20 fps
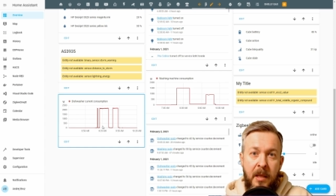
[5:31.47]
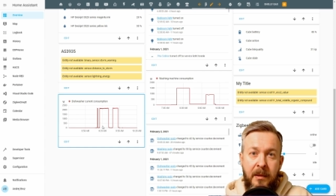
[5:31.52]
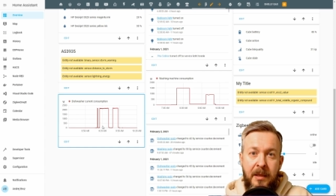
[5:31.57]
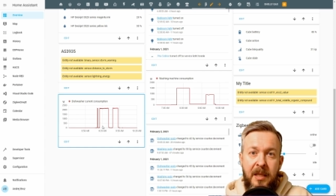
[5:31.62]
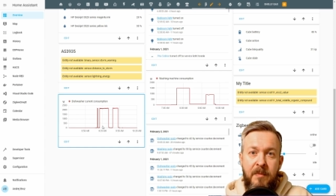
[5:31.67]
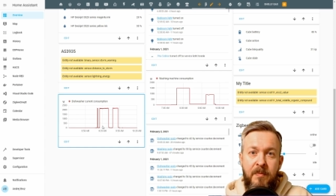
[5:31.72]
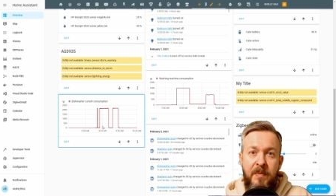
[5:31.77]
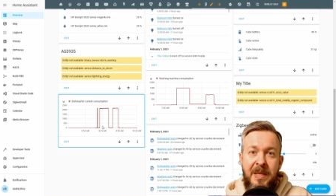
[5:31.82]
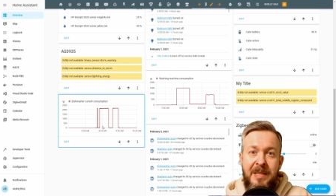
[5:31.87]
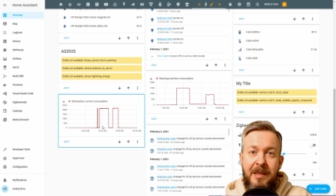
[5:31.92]

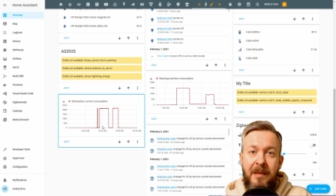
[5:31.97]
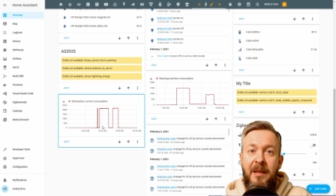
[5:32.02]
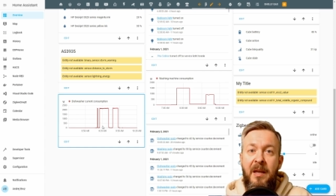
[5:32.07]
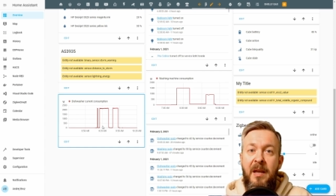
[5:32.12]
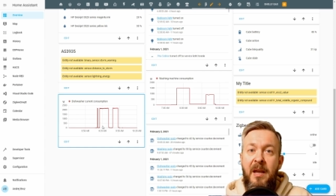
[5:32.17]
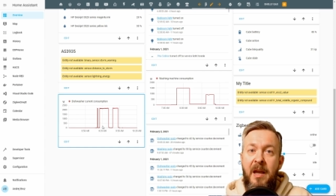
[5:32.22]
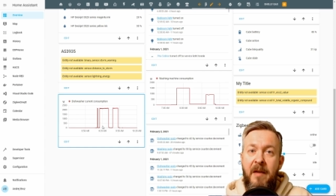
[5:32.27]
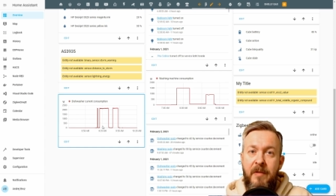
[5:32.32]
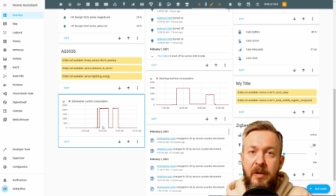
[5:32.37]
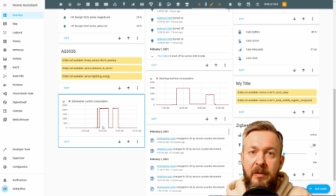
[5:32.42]
That means that
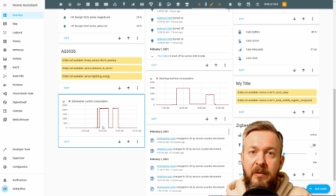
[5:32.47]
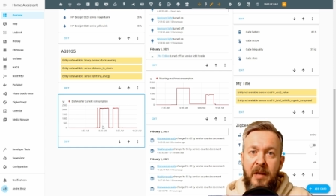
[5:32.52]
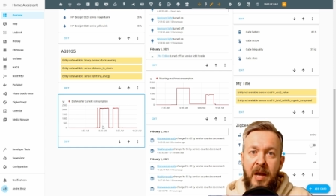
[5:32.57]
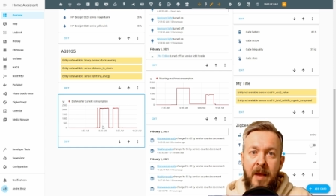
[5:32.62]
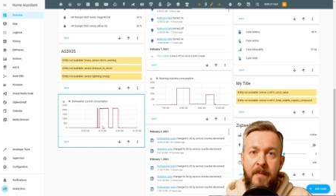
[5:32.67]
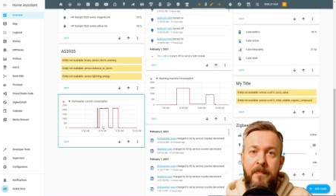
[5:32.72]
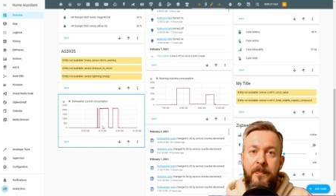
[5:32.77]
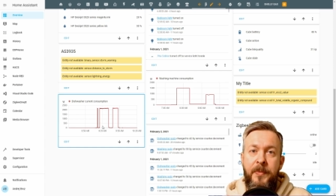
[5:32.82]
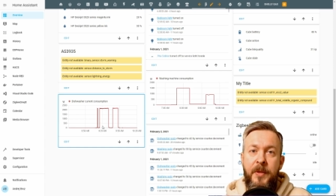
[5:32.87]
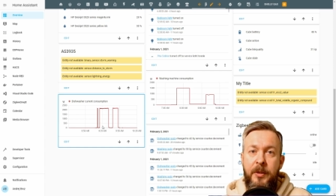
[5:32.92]
every
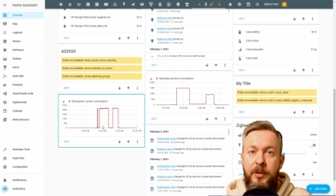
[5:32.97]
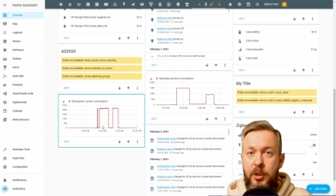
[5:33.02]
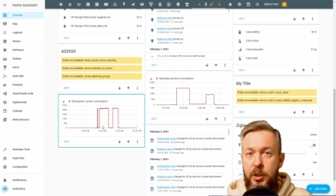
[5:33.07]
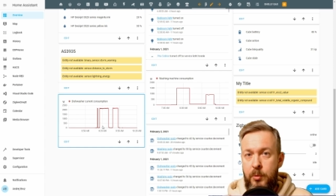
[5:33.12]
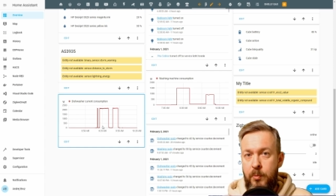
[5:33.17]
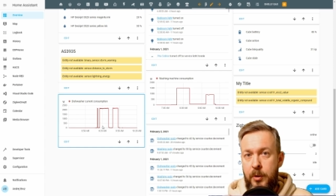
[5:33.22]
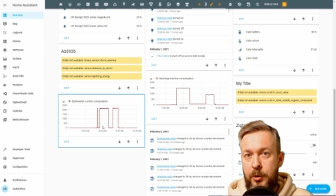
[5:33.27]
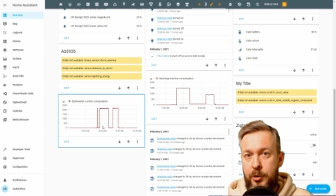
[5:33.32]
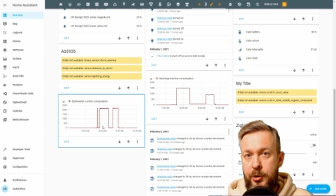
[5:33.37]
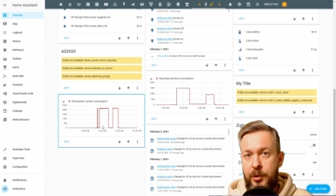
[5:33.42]
time the
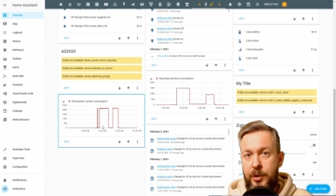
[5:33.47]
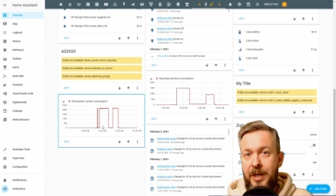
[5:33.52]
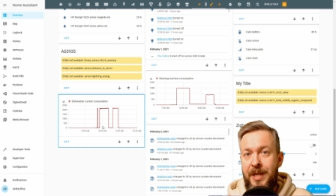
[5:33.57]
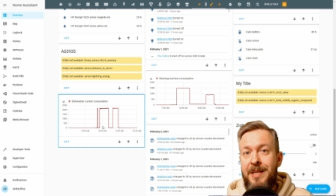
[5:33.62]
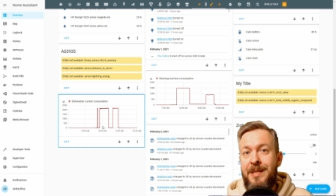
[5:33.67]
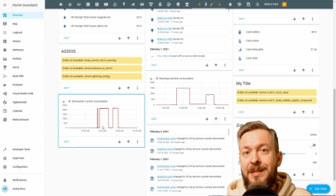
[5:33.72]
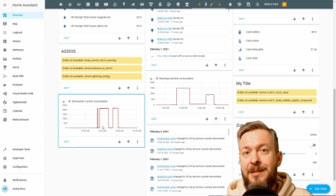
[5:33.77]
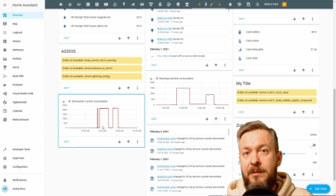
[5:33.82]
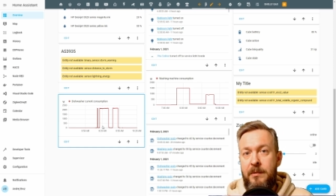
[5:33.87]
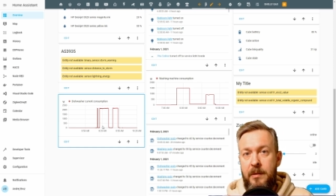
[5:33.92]
dishwasher
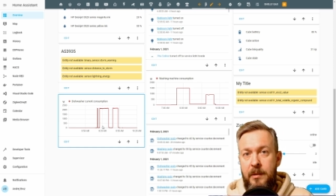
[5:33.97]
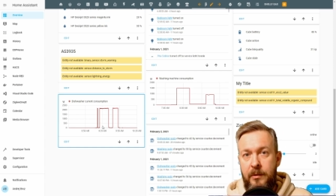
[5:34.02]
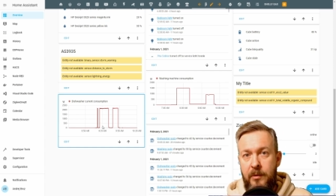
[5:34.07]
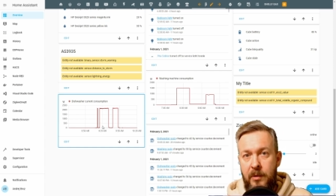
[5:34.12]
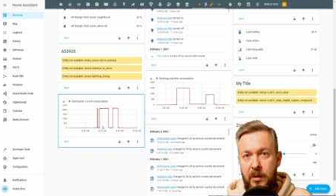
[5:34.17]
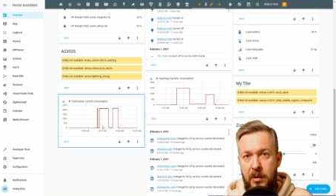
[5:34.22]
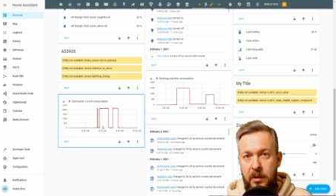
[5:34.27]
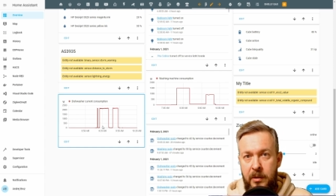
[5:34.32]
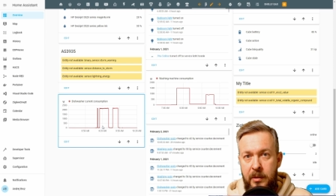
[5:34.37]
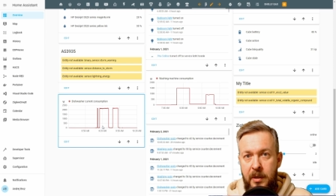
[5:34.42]
is turned
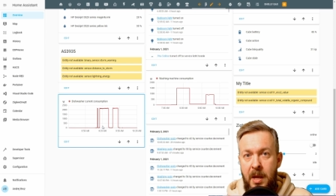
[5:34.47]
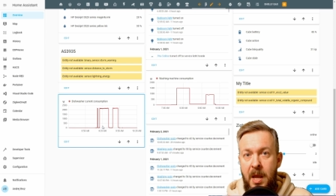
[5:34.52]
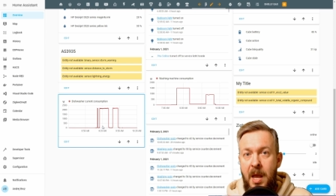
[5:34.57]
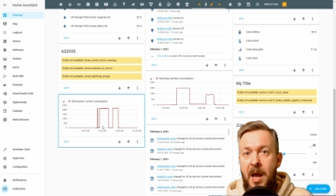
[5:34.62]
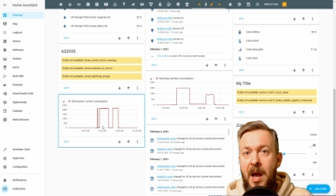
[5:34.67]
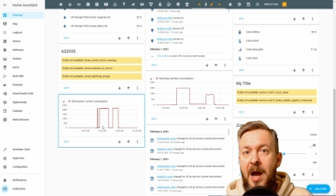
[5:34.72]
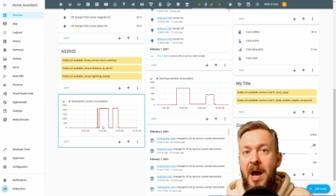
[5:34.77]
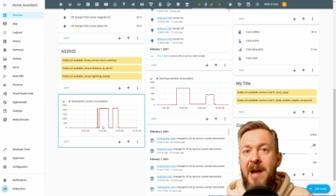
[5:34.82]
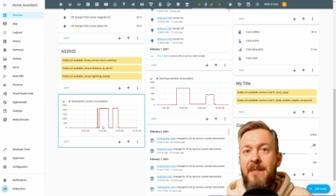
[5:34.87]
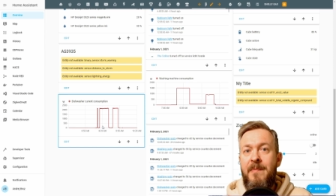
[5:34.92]
on,
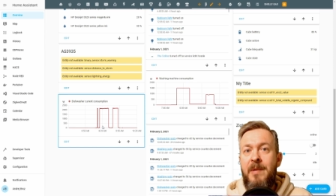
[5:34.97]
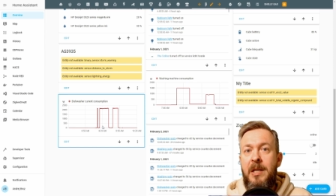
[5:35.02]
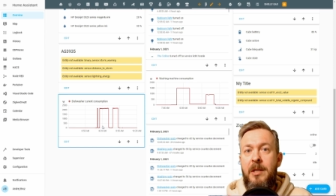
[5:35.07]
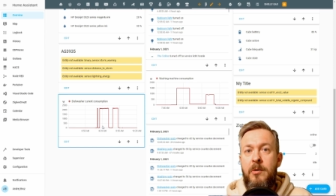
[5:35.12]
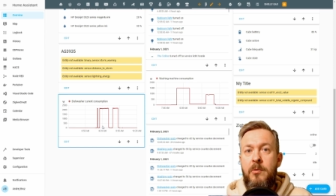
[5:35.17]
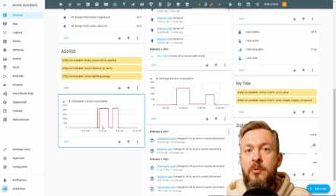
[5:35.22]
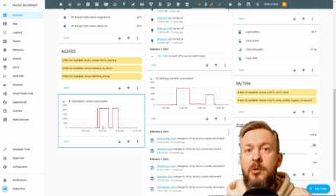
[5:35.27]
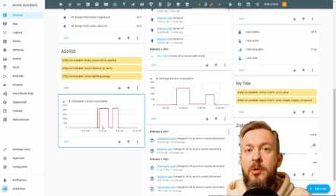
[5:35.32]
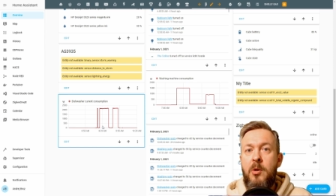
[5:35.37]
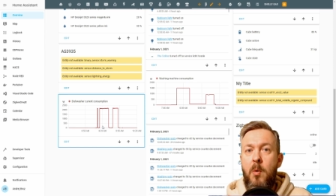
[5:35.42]
I will
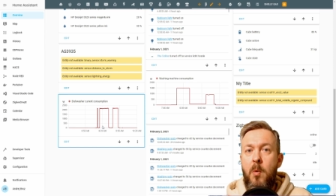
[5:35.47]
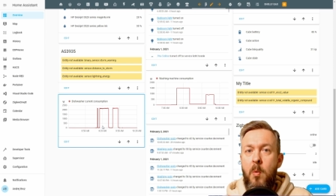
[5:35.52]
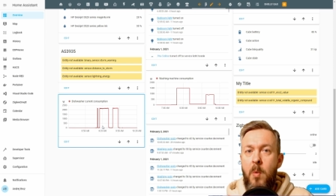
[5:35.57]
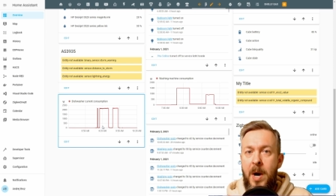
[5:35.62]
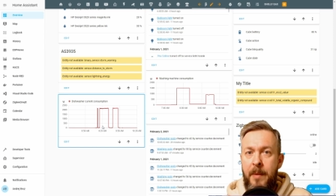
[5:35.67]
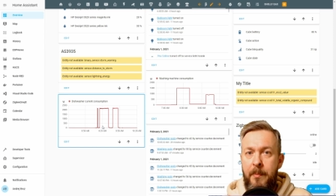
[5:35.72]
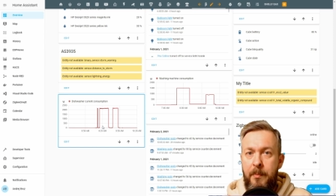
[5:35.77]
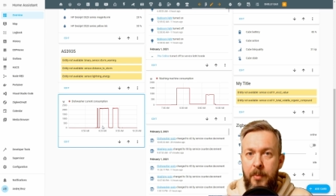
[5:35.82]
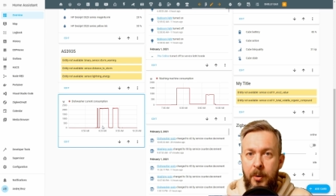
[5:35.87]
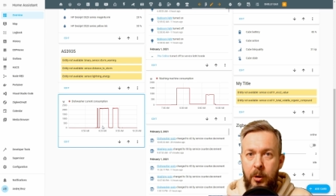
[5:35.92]
use
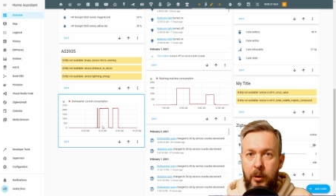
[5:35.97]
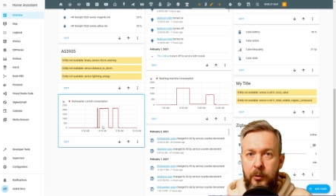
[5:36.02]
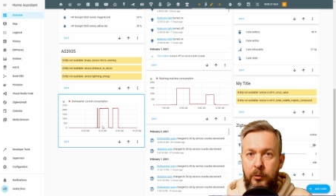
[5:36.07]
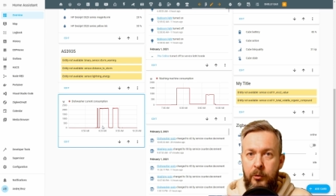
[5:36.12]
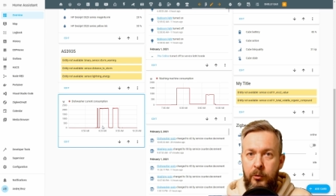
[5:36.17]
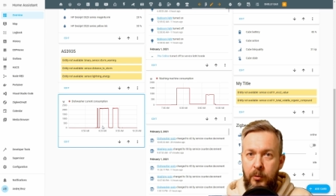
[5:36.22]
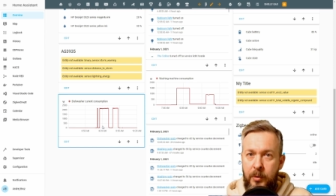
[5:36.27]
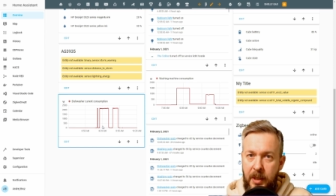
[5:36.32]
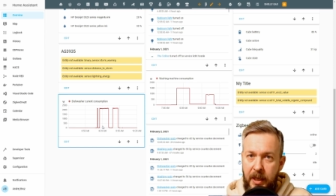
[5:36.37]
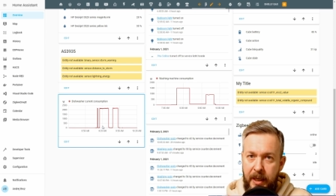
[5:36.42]
one pod
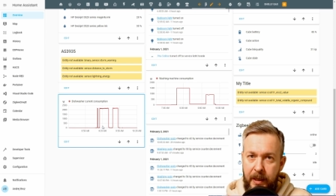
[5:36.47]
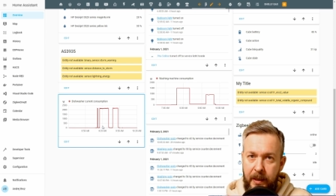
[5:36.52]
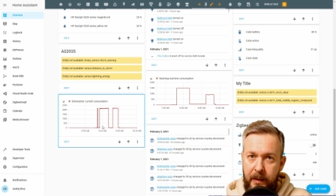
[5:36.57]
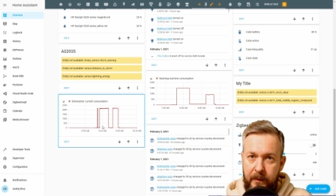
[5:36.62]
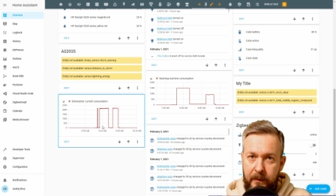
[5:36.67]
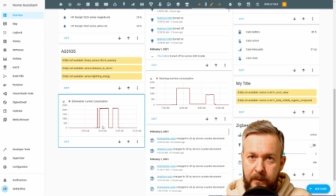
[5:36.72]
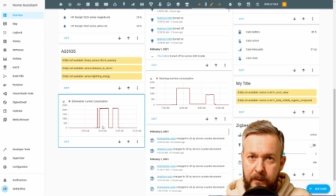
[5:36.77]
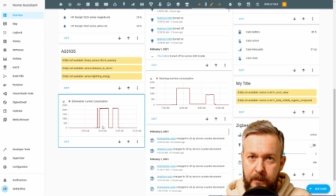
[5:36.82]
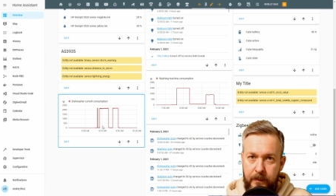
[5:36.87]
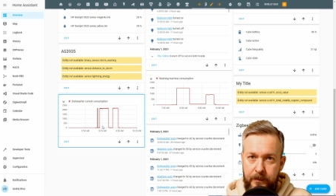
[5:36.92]
to clean
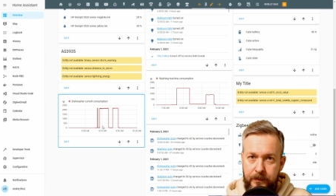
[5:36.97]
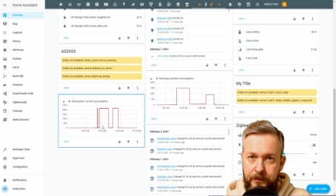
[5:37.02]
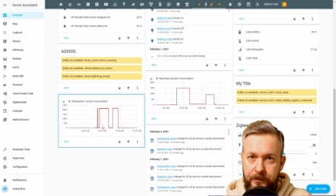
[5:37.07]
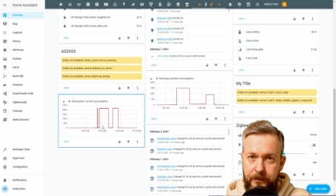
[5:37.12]
it.